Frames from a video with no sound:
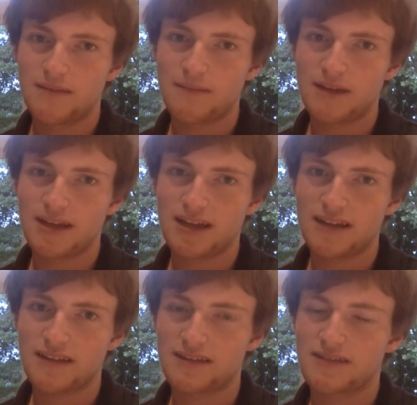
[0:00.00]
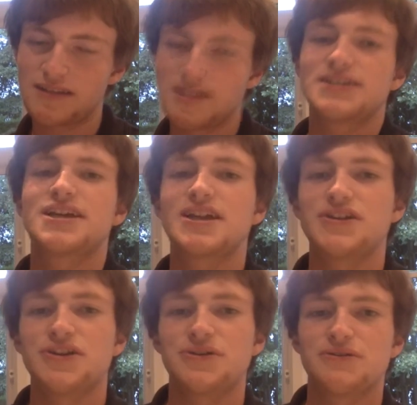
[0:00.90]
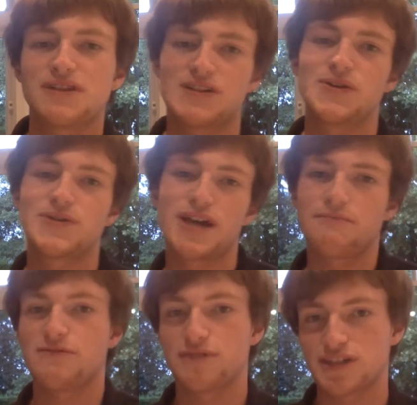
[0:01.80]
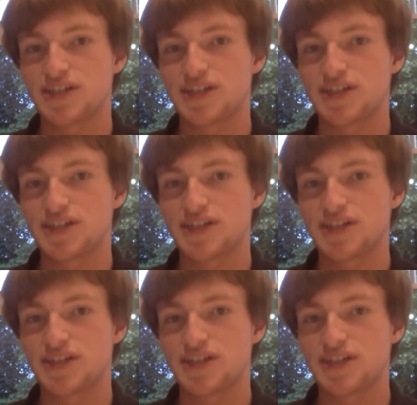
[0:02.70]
but it doesn't continue. There's no chapter which